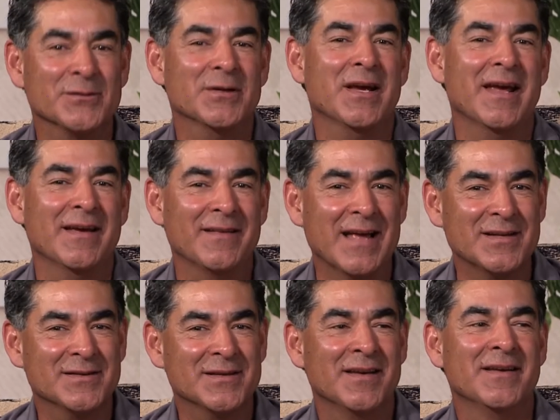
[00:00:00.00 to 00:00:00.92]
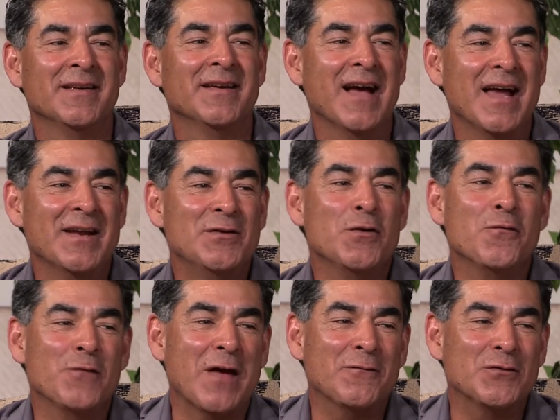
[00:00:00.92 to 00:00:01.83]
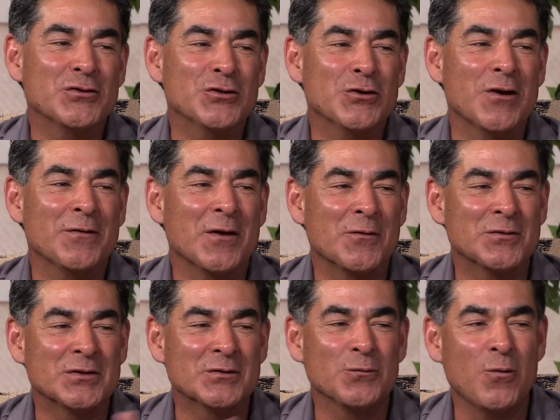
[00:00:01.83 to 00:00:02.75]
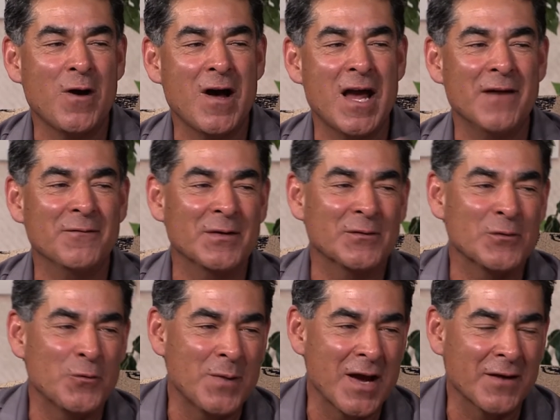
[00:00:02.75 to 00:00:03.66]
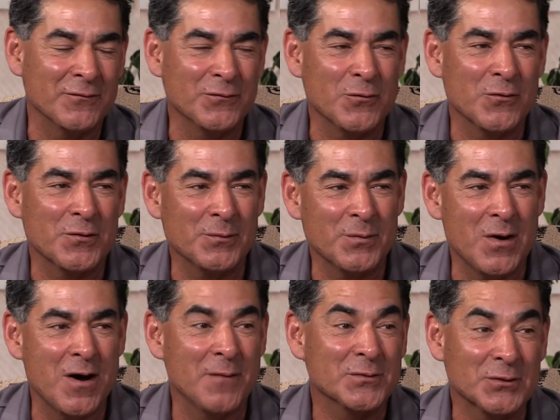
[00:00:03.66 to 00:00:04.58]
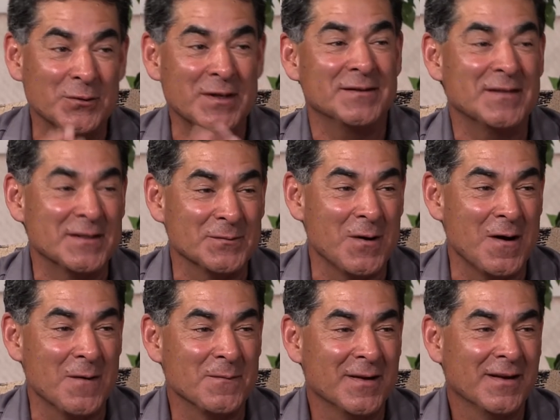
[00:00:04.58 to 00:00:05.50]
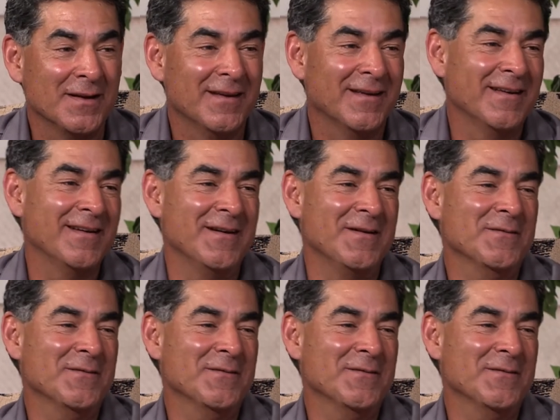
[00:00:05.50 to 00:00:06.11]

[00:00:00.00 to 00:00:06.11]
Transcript: okay. That's I didn't know for that for sure. I thought it was his wife. It go back and forth with mom, so it is his mom. It is his okay.